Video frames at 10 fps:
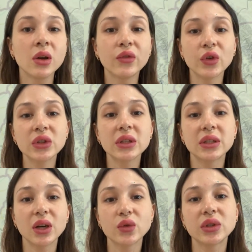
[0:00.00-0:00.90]
Further
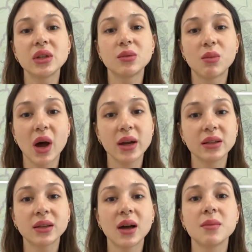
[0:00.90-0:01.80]
south in
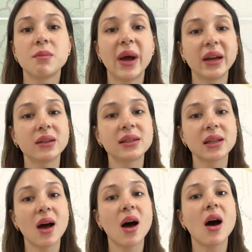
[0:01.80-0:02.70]
Marinka, battles
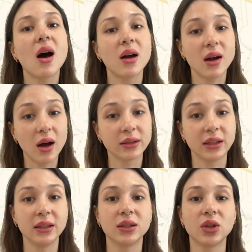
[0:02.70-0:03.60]
are
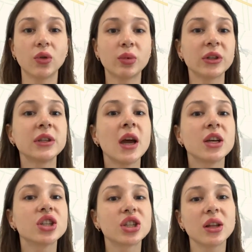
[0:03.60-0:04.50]
uninterrupted,
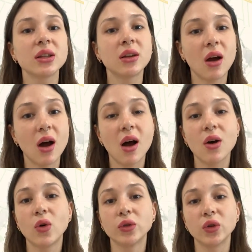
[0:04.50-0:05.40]
shelling are
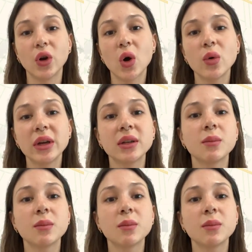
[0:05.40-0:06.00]
ongoing,